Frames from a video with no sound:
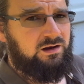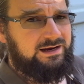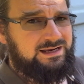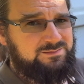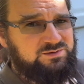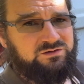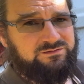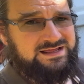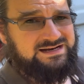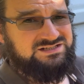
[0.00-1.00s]
Keeping all
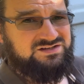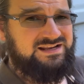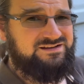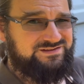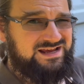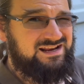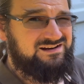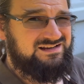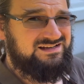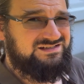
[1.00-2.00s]
of that inside the
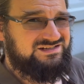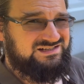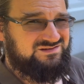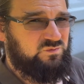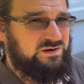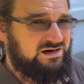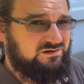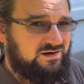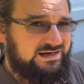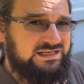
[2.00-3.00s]
van is just, we don't
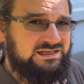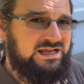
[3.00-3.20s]
like it.